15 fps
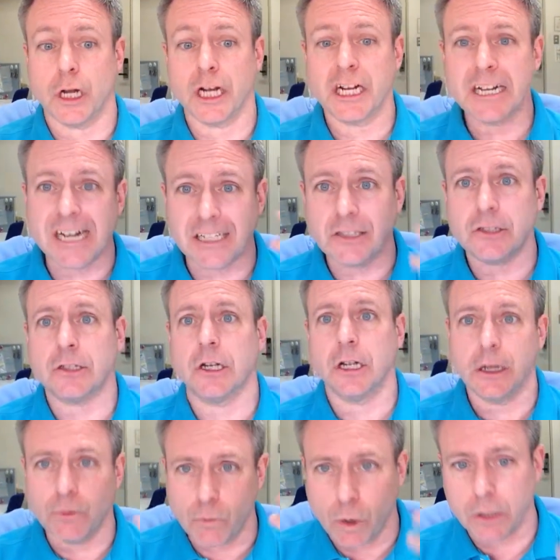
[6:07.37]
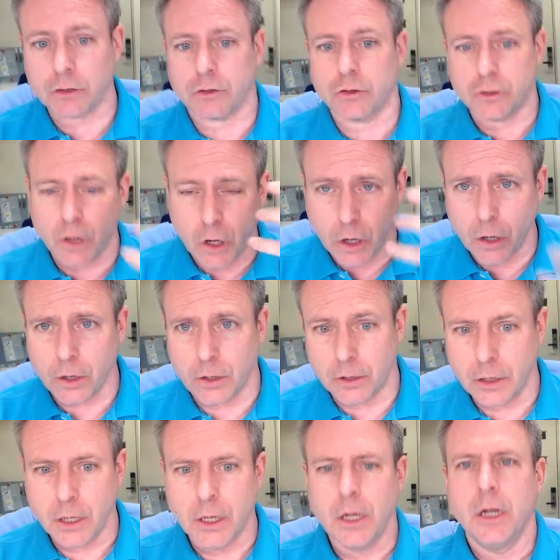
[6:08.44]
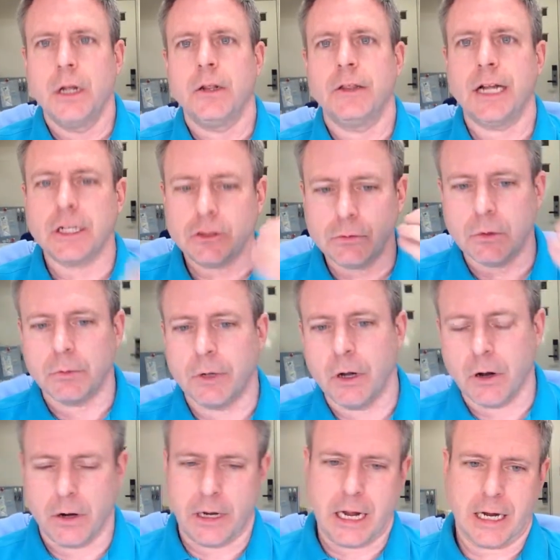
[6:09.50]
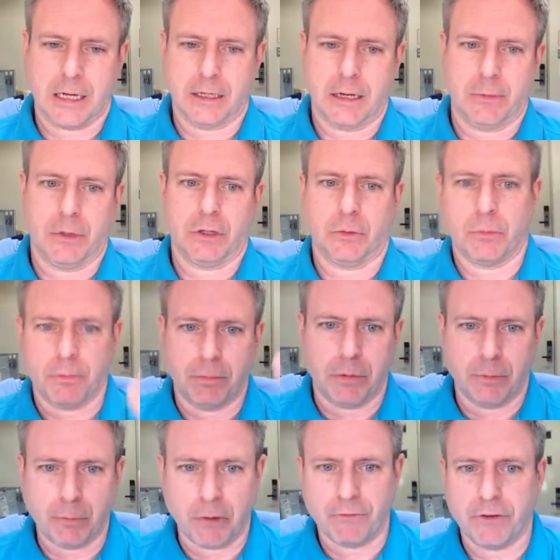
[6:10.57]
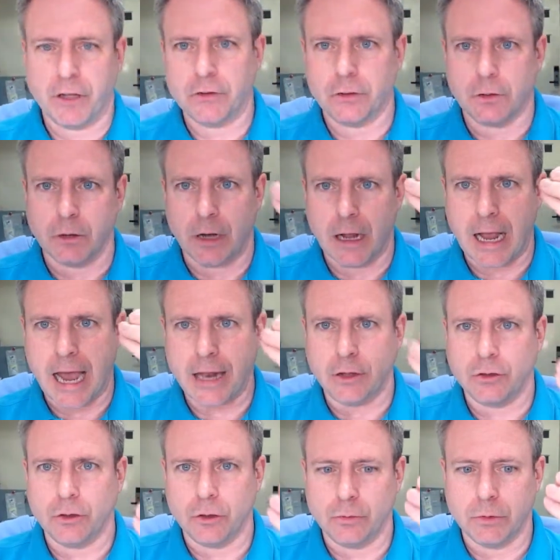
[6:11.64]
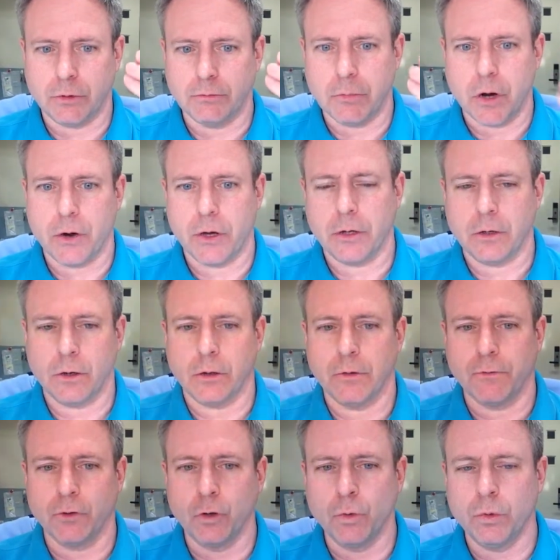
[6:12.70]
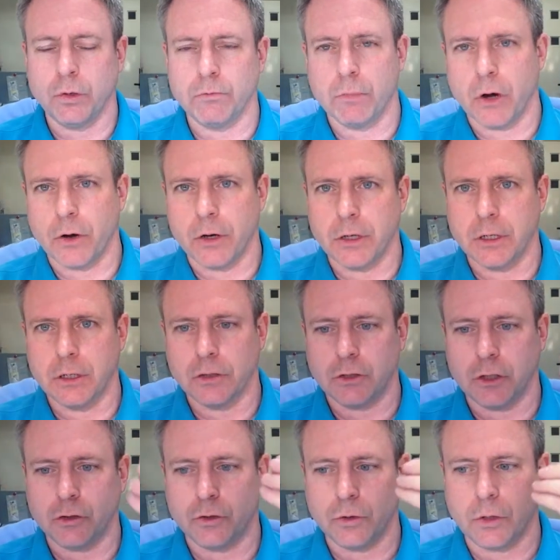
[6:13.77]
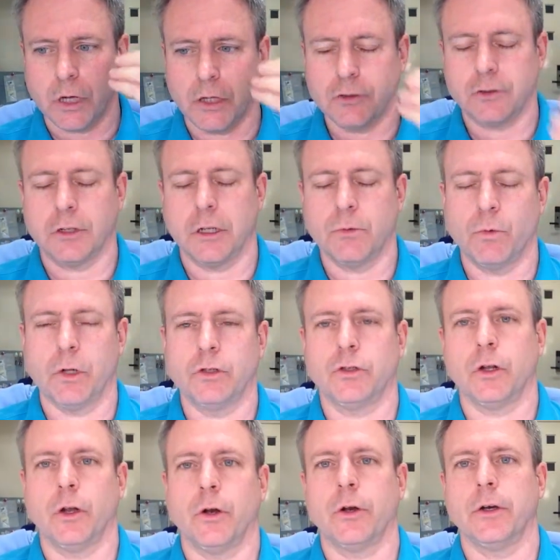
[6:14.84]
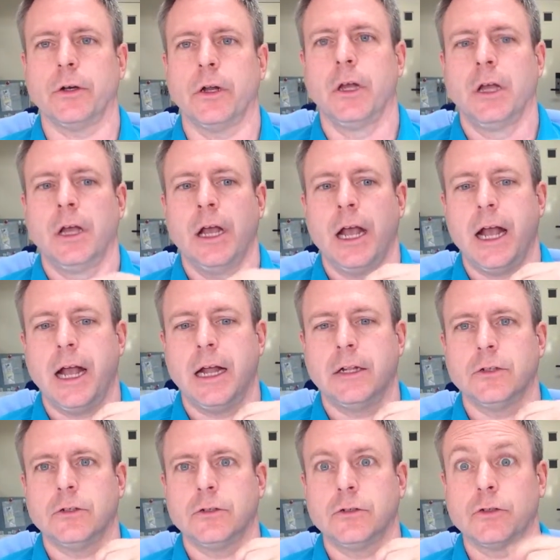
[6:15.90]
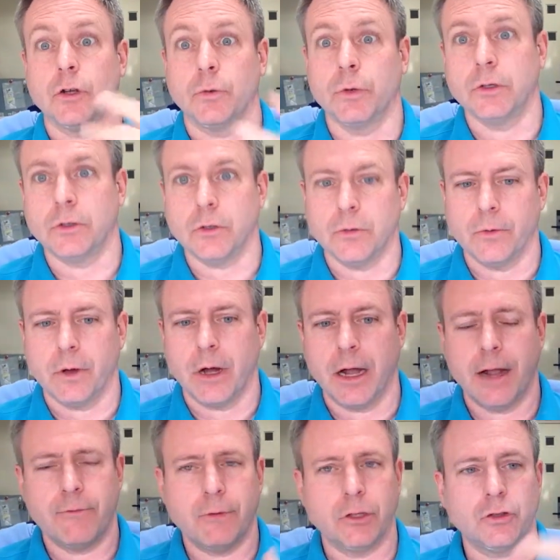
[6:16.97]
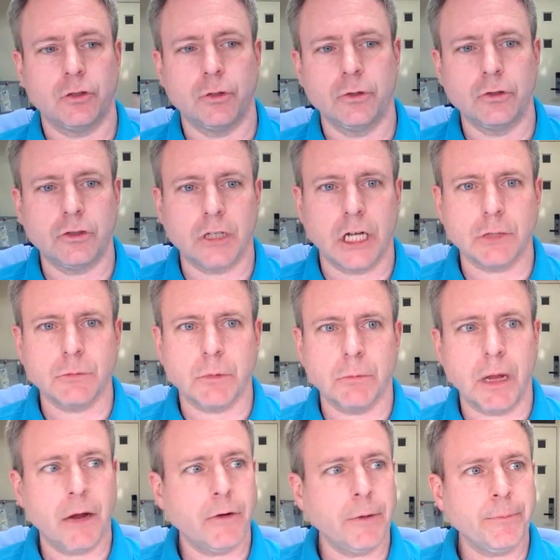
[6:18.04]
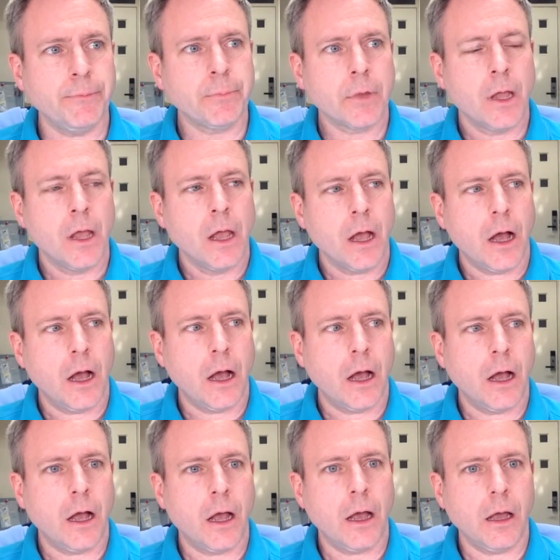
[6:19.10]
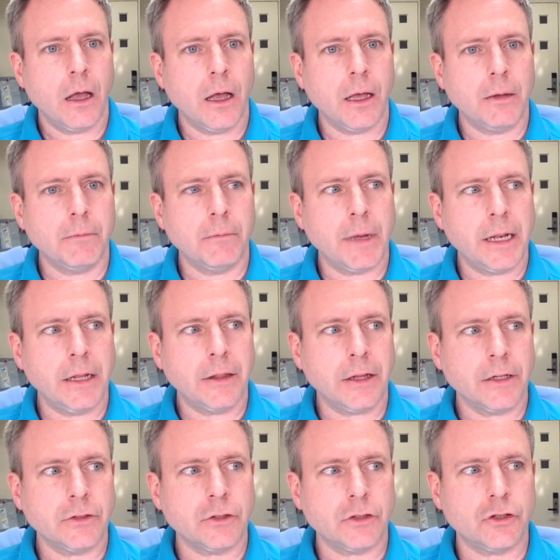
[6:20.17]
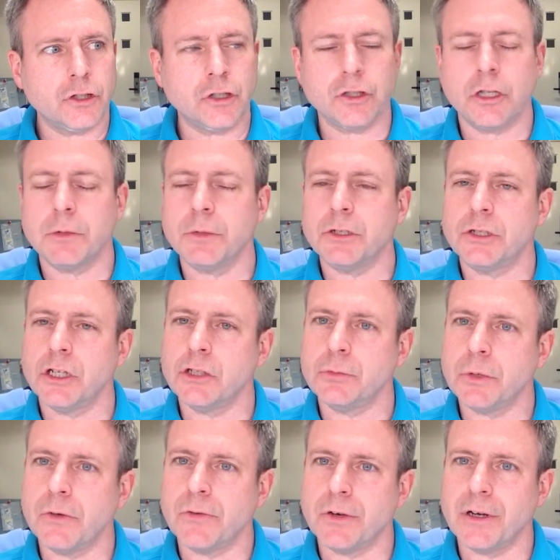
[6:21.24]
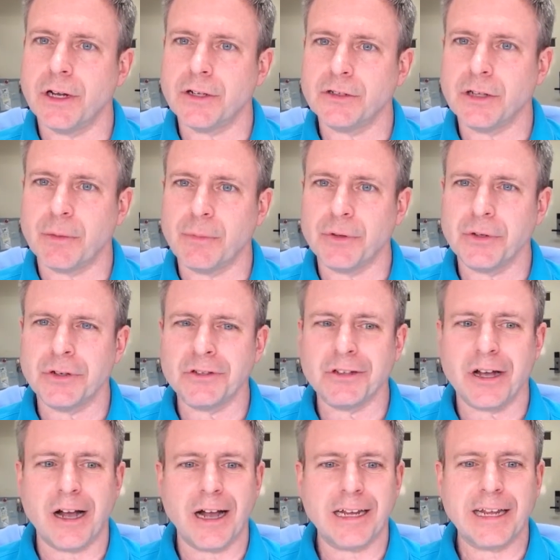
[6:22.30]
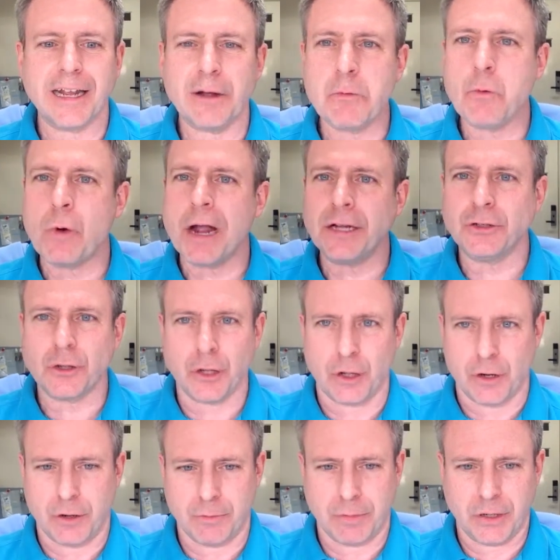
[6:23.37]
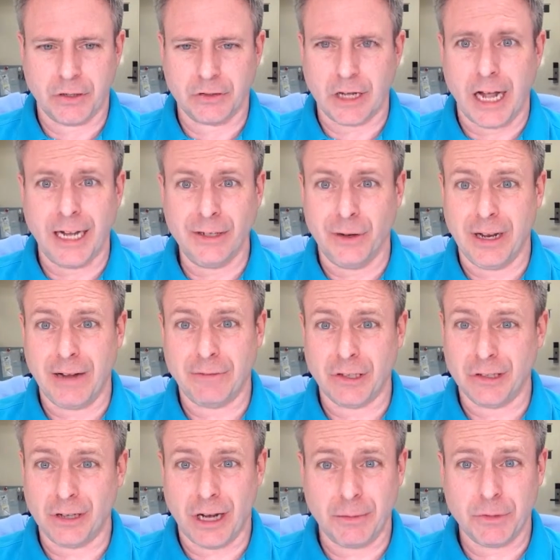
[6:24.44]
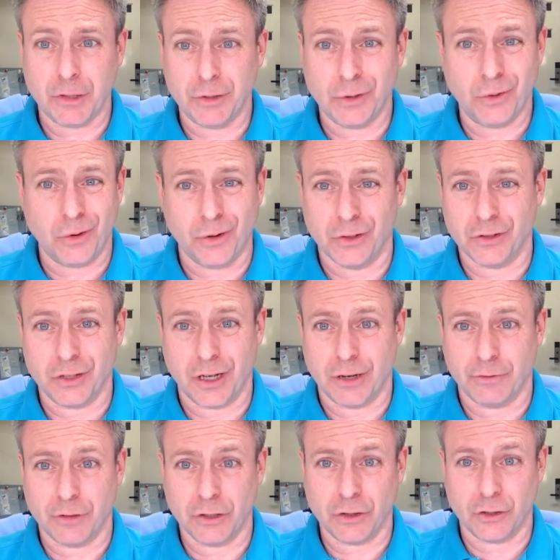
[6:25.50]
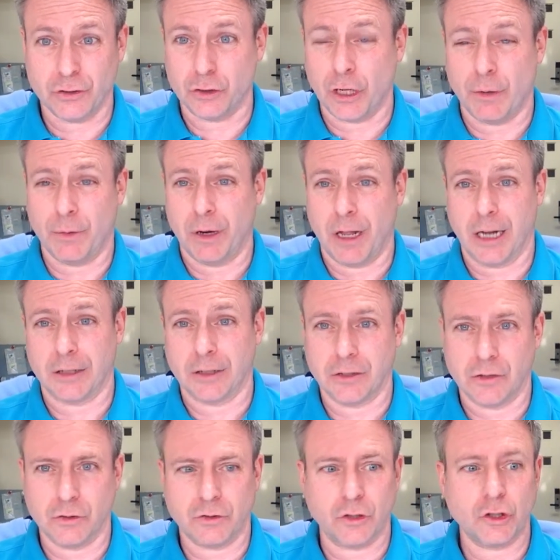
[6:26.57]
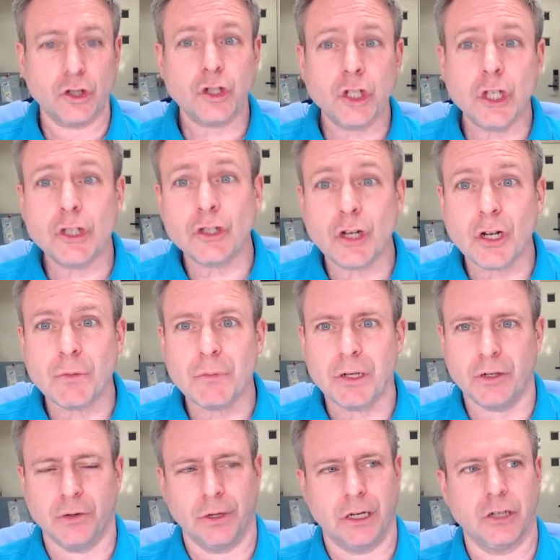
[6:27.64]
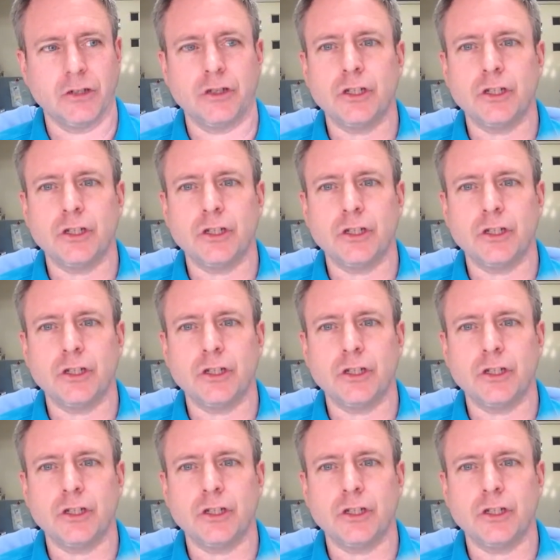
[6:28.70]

I constantly want to learn. That's what we are in academics. Professor, the attitude with merit, the view with merit is that you constantly want to learn. And so we do. I have my student, Jasmine Barron, and many things that she's going to be teaching me over the next couple of years. I can't wait to learn, because I don't have the time to do all this kind of research that I would like to do. So she's going to be doing it.